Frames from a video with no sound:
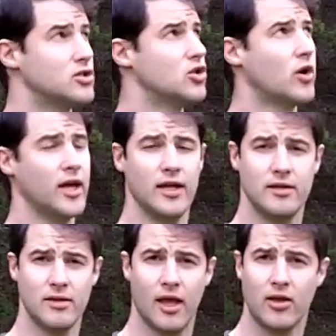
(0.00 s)
Go
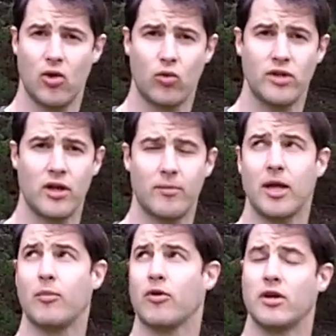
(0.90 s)
ahead and go read that
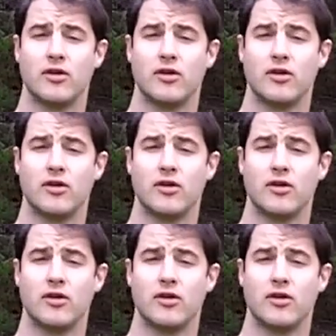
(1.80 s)
paper.